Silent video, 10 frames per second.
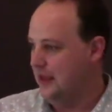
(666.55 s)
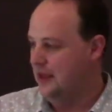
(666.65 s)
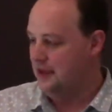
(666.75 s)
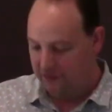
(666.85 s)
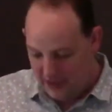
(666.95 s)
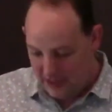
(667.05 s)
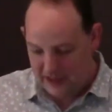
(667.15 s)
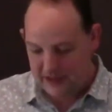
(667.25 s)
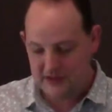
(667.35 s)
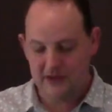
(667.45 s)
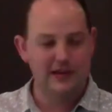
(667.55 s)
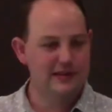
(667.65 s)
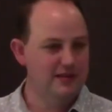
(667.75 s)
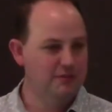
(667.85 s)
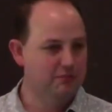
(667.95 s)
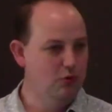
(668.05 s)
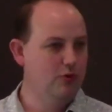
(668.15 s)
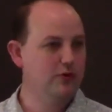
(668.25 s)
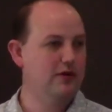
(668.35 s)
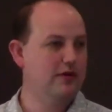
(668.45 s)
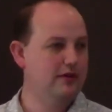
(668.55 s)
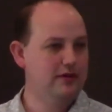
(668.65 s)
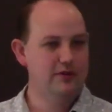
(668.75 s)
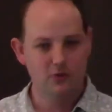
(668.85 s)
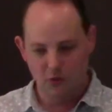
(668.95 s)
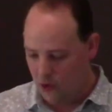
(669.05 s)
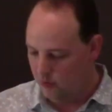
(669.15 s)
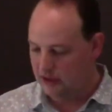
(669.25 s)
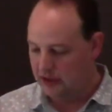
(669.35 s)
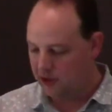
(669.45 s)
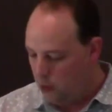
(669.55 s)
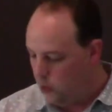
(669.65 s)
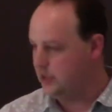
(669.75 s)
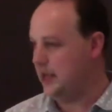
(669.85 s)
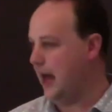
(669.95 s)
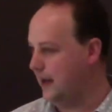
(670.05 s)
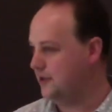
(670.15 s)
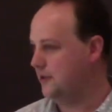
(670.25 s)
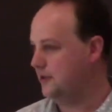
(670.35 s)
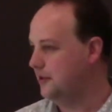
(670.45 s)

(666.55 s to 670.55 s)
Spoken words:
Leviticus is the book you normally quit at